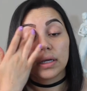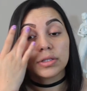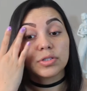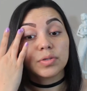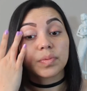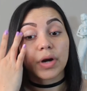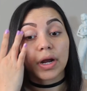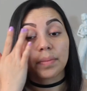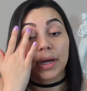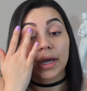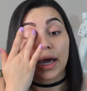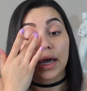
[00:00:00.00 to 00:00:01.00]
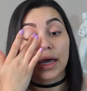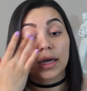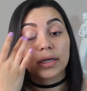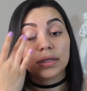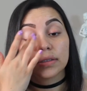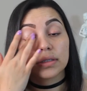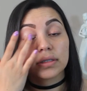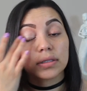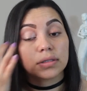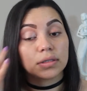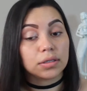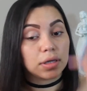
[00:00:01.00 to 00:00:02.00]
to prime my eye.
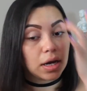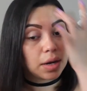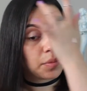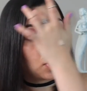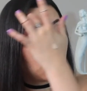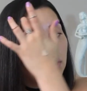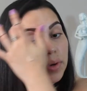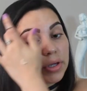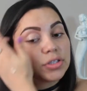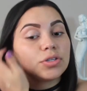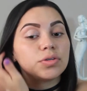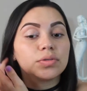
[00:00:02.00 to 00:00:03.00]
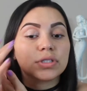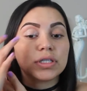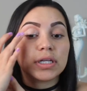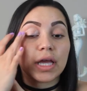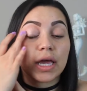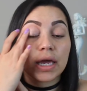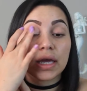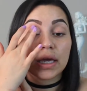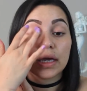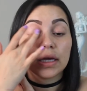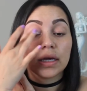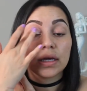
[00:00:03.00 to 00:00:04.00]
I'm always using
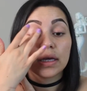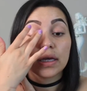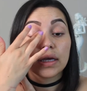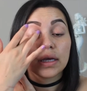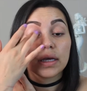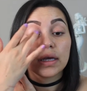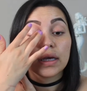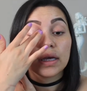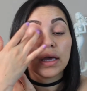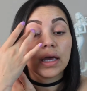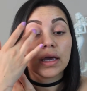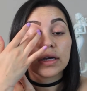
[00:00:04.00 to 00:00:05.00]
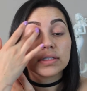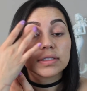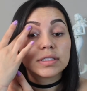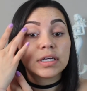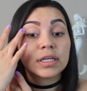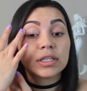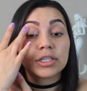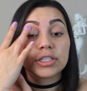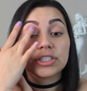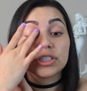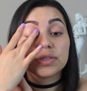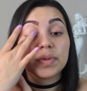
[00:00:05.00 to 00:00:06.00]
a concealer
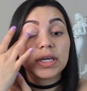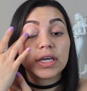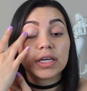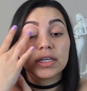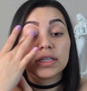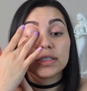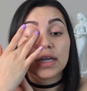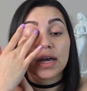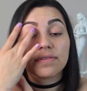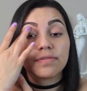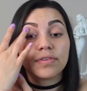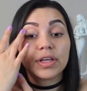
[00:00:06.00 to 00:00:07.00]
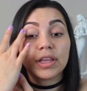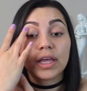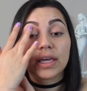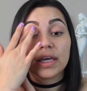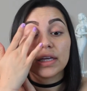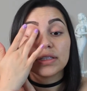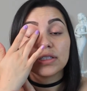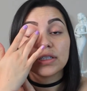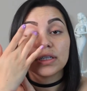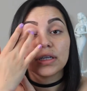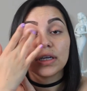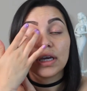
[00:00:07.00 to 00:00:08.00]
just because I feel like
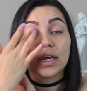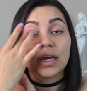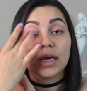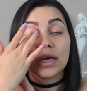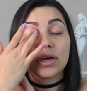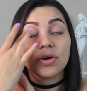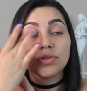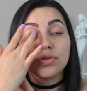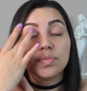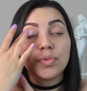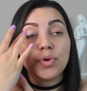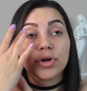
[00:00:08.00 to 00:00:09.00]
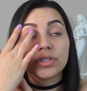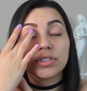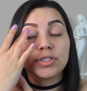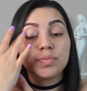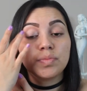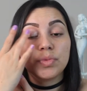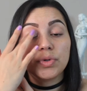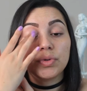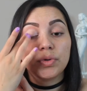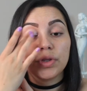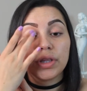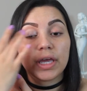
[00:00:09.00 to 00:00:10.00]
it goes more
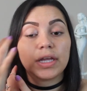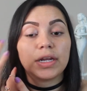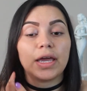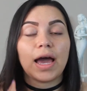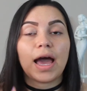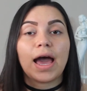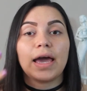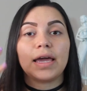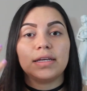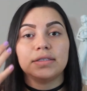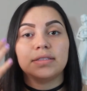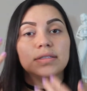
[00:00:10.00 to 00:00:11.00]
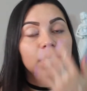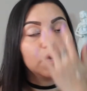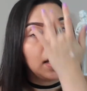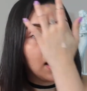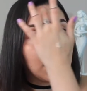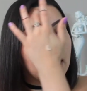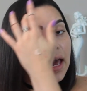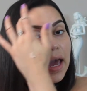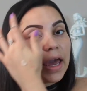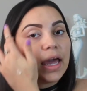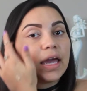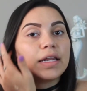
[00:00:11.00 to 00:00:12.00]
smooth and it hides
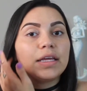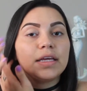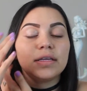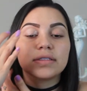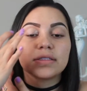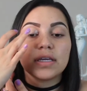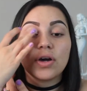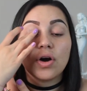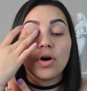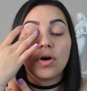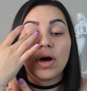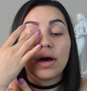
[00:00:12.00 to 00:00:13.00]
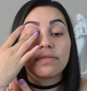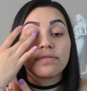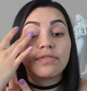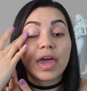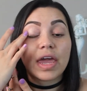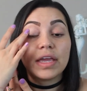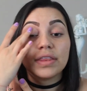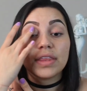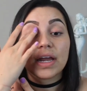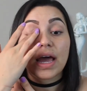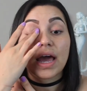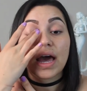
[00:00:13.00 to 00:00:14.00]
any single vein
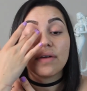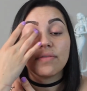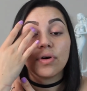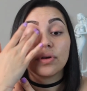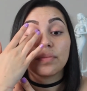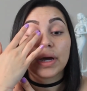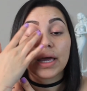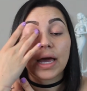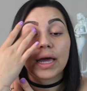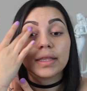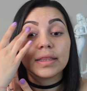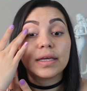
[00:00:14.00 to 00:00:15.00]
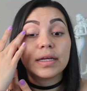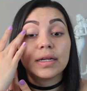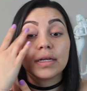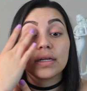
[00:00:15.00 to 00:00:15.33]
that I have on my eyelid.